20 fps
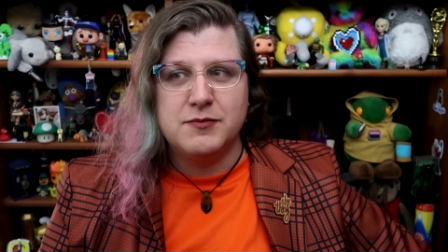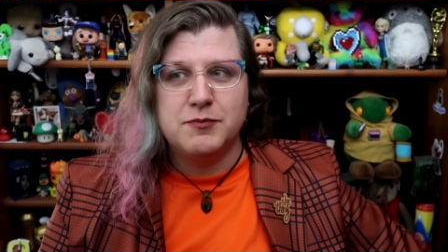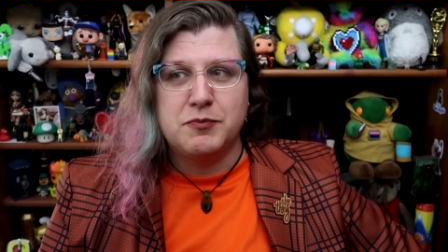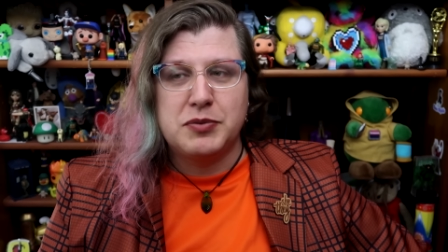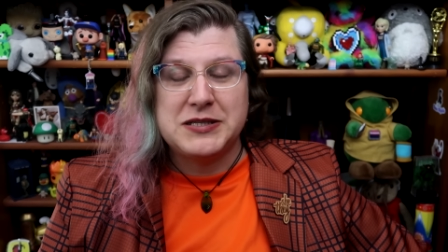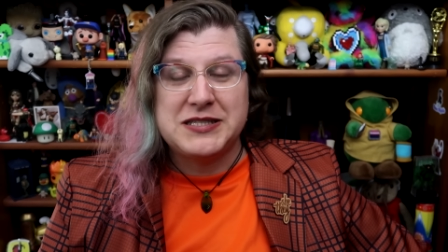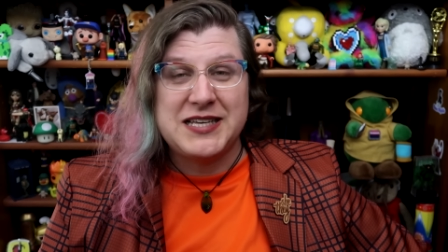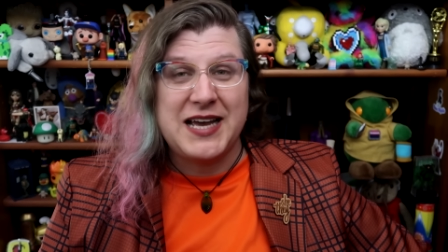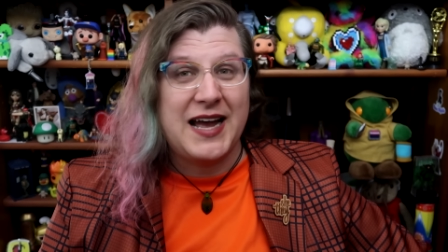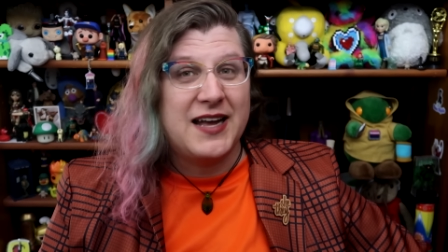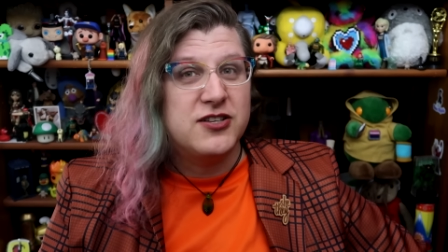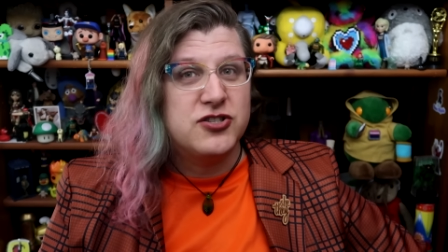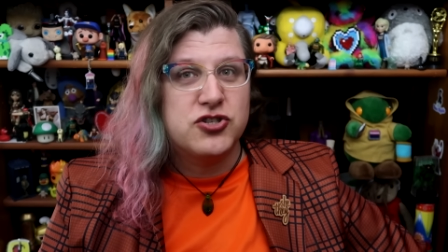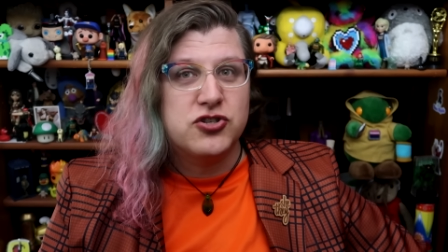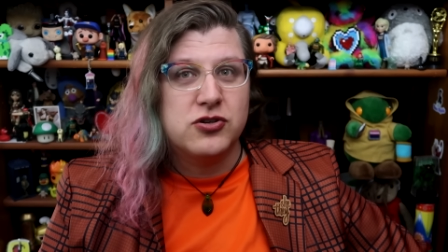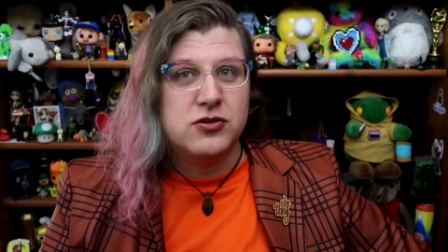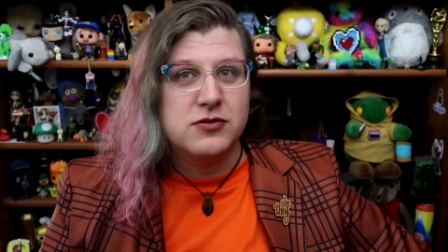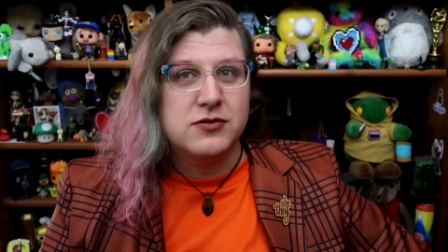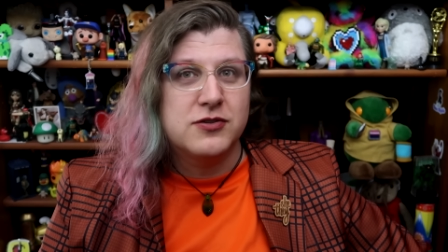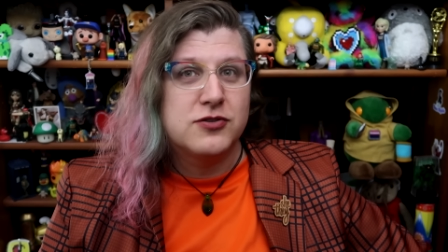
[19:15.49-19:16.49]

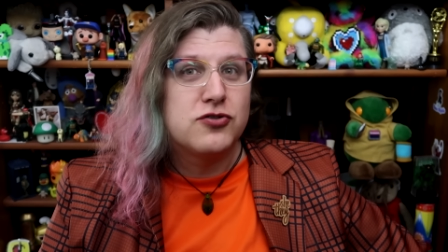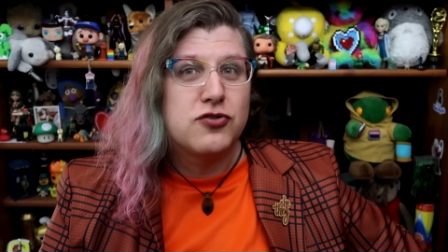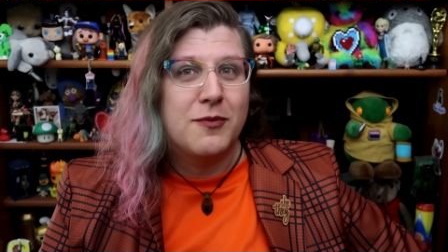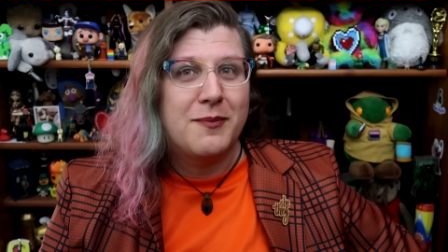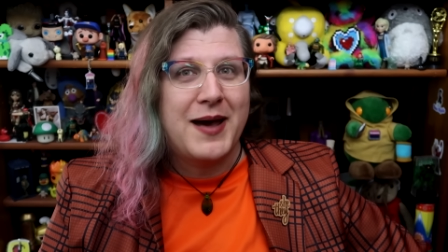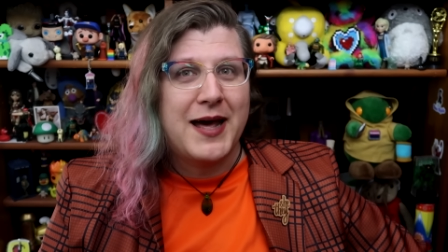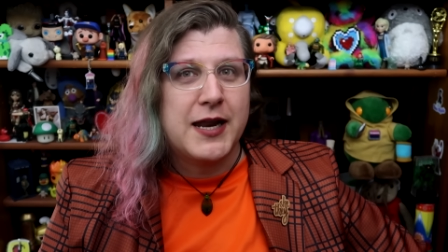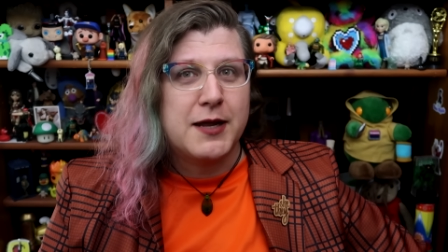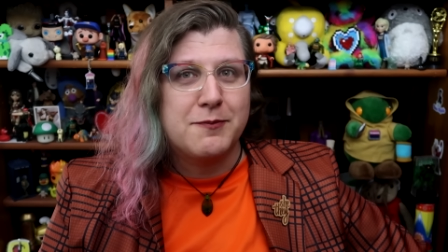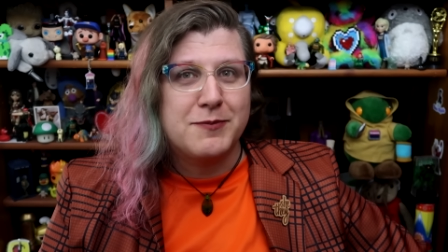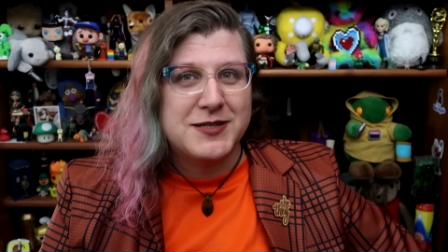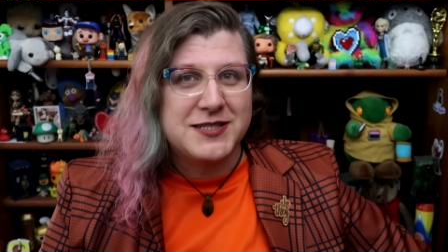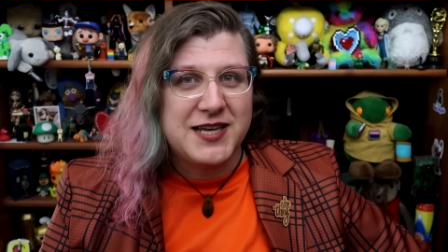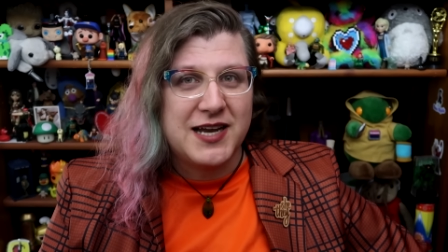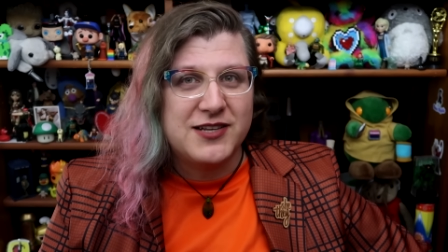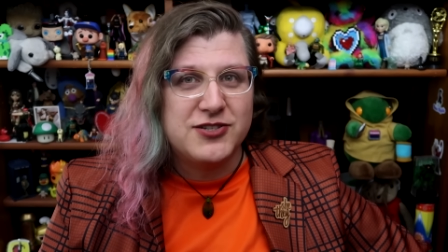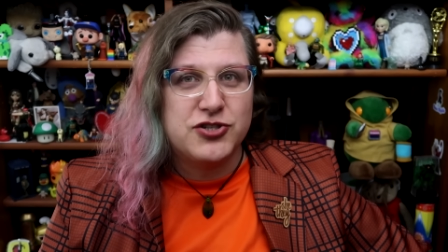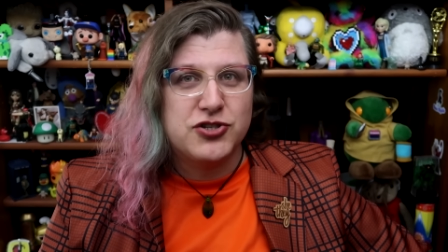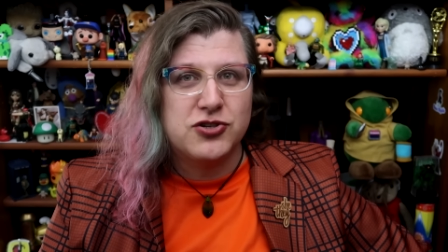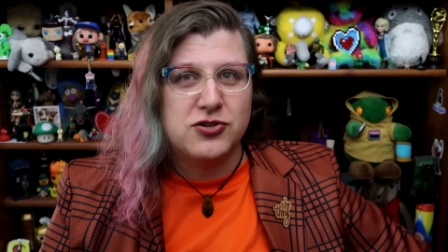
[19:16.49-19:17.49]
potential, the dramatic
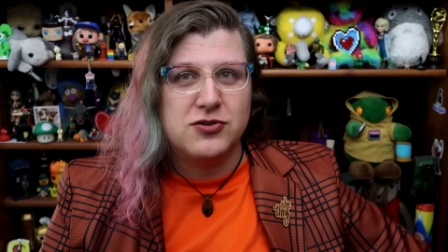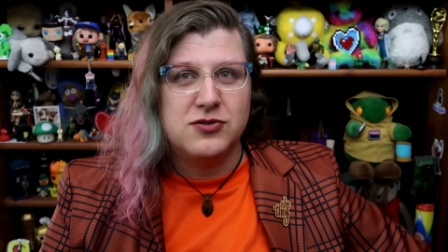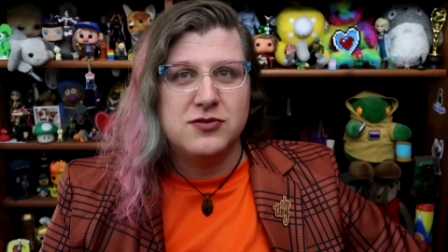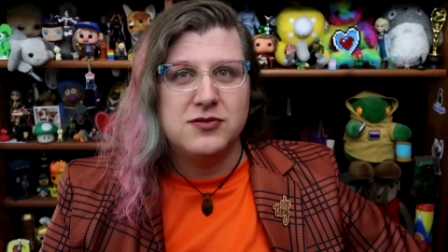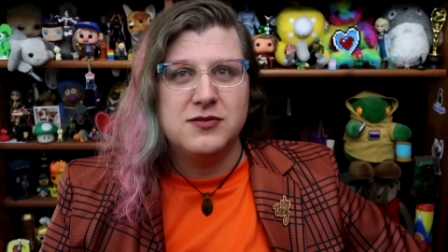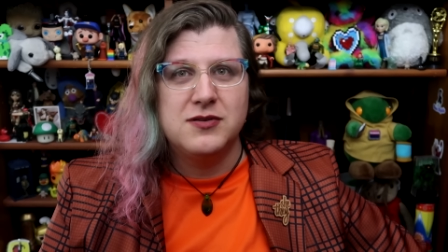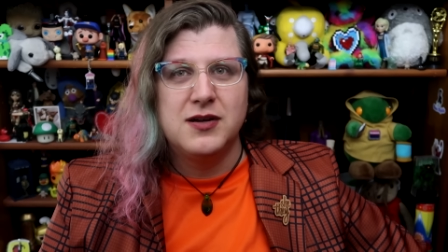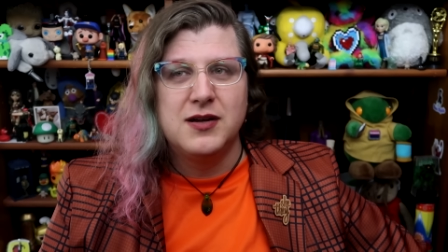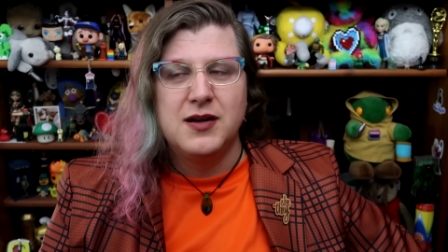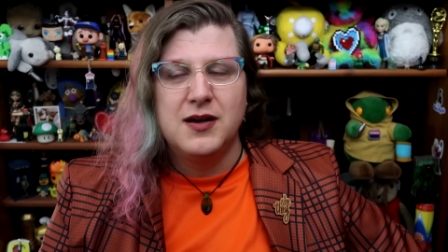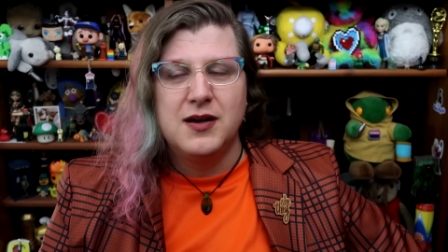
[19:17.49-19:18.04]
potential